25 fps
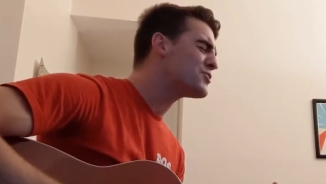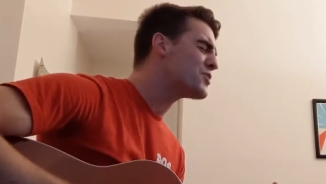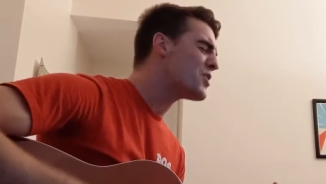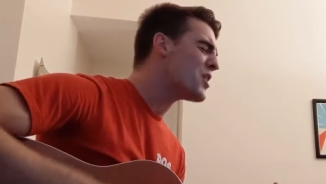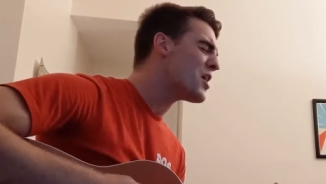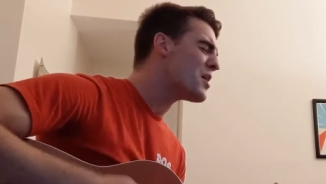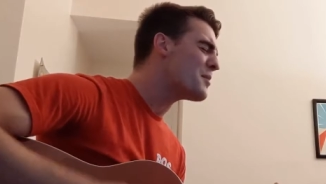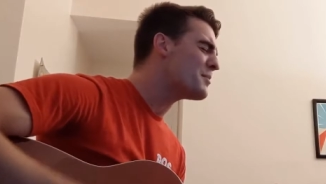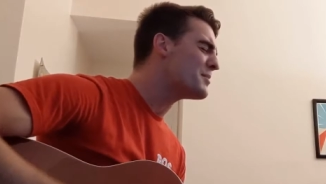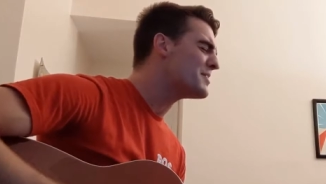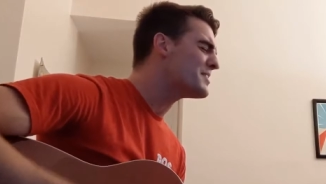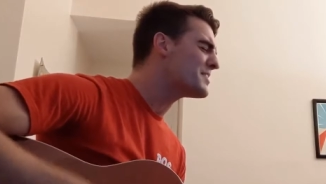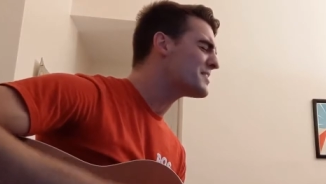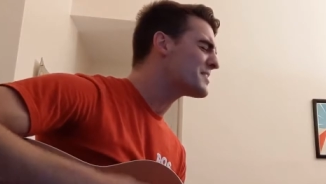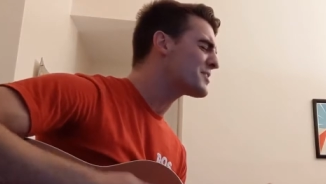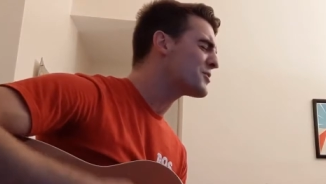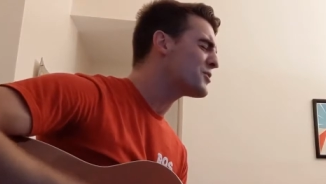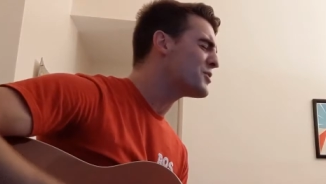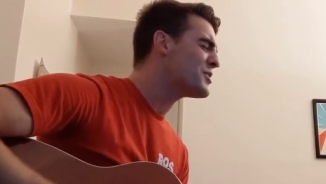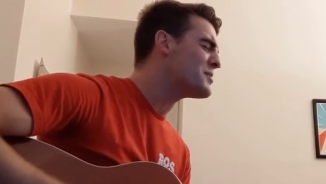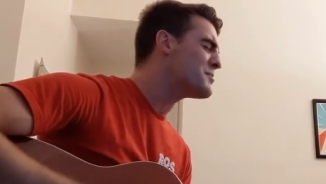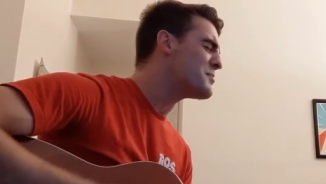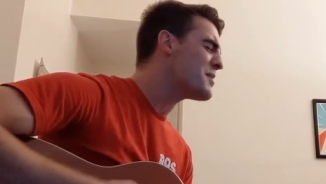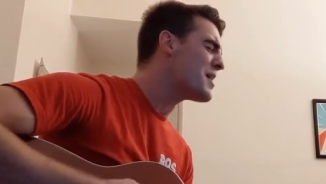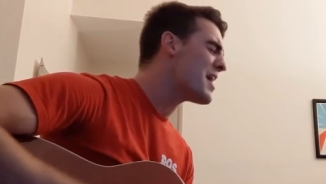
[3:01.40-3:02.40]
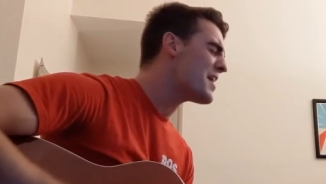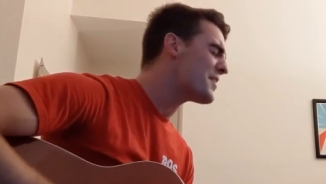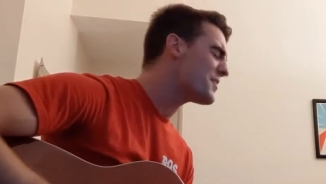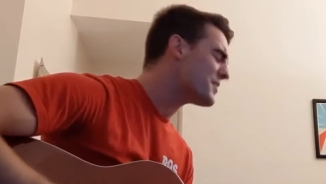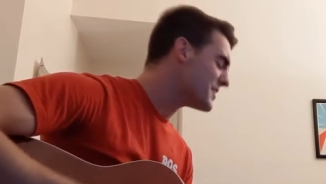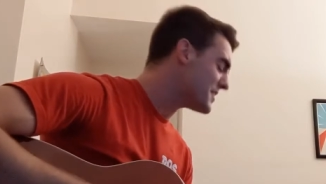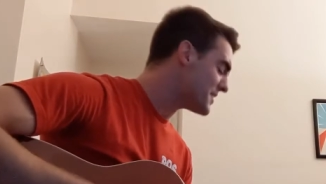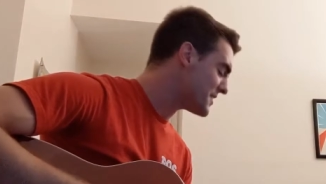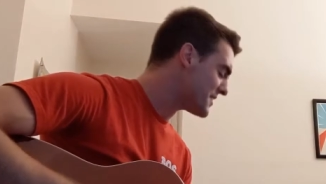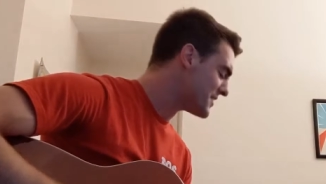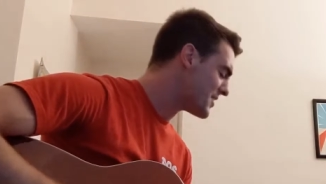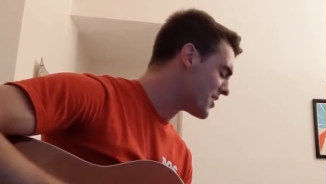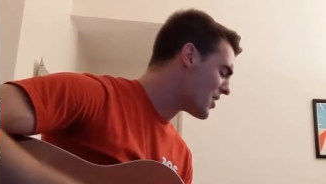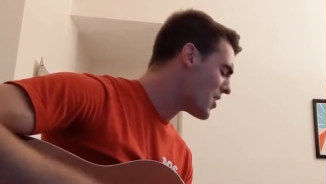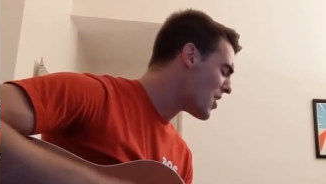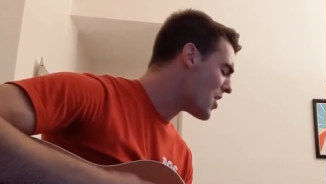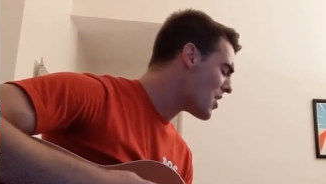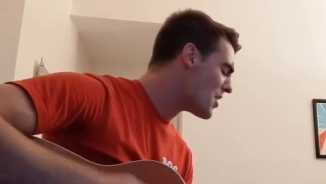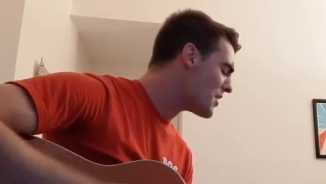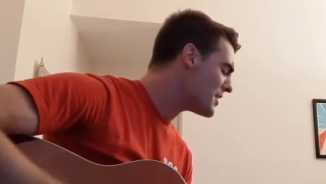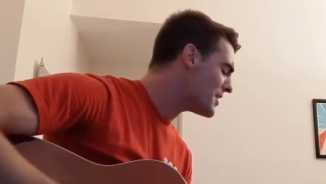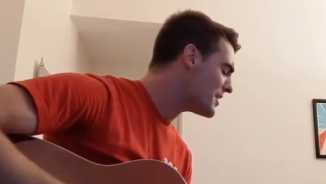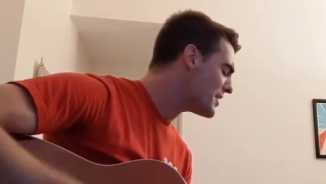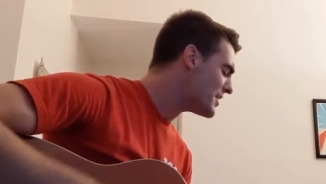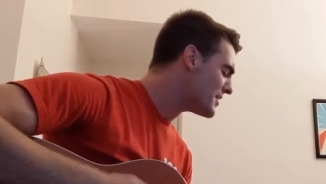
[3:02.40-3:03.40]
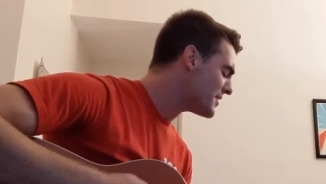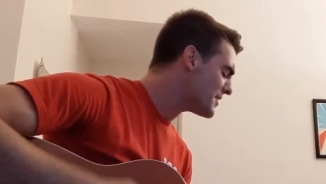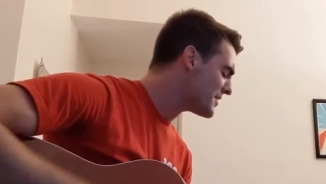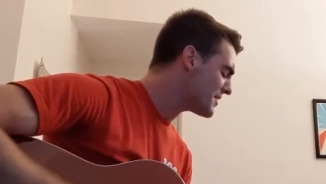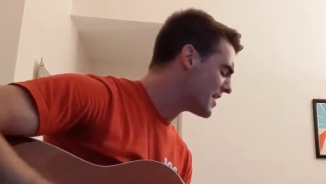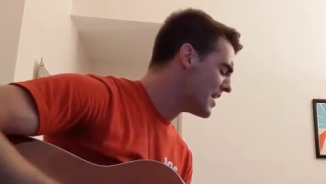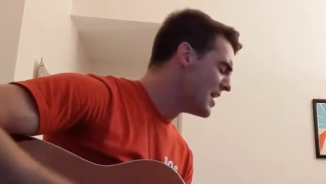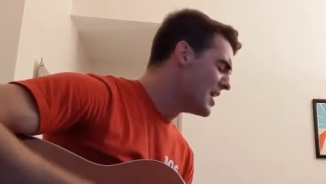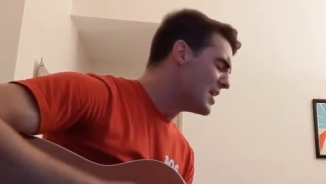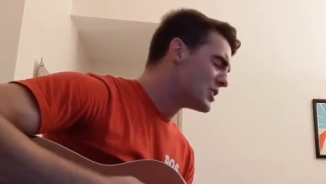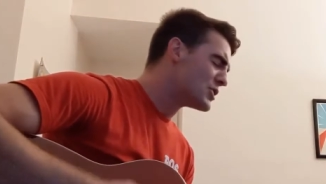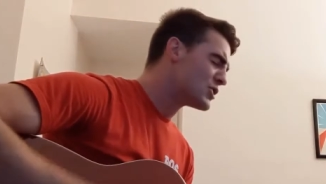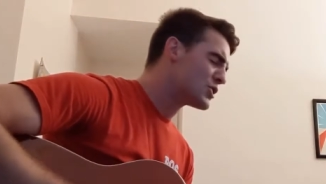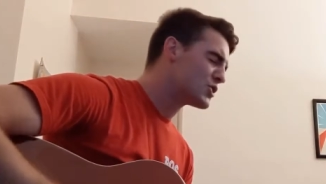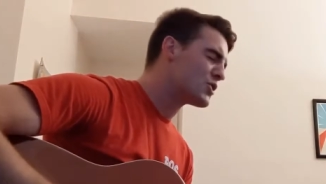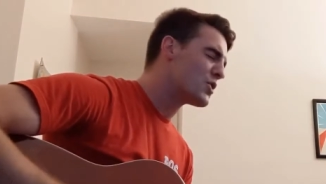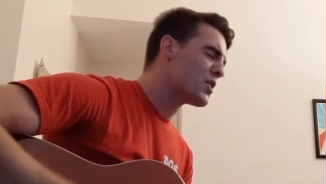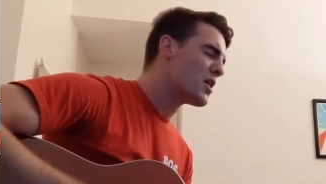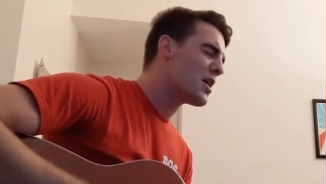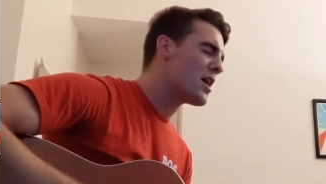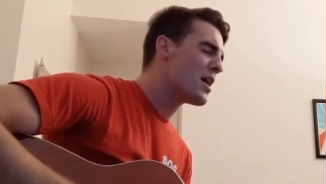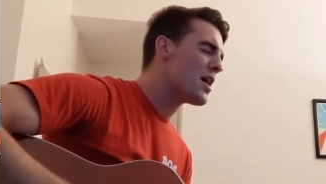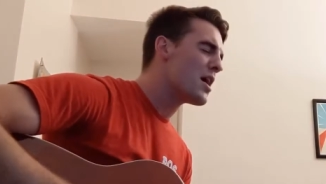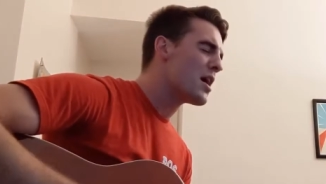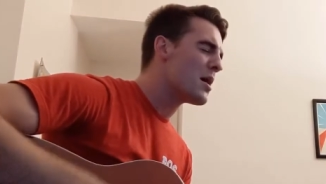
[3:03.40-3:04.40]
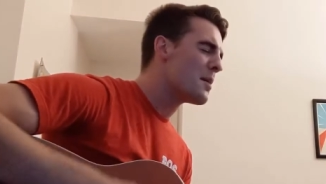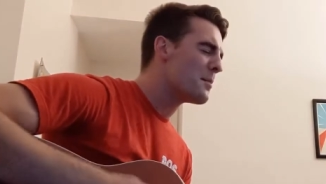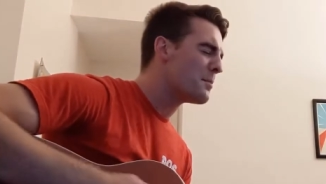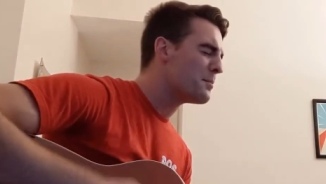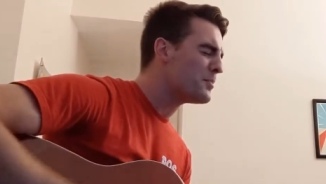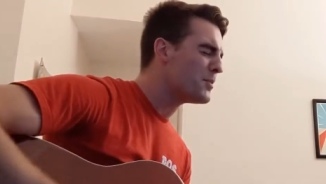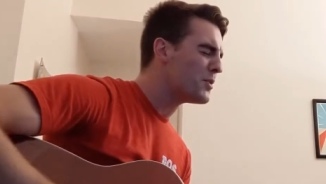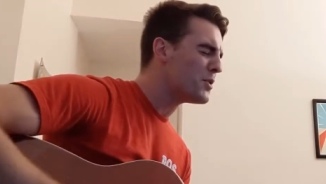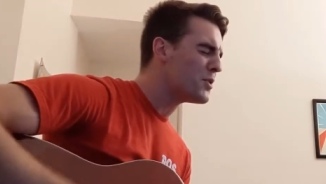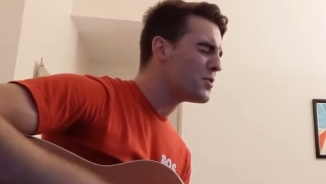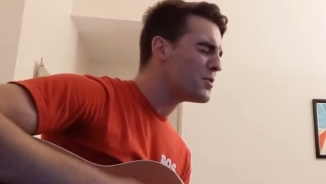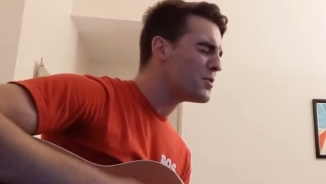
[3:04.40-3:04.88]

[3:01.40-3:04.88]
drum and scream at the sun. It's trampoline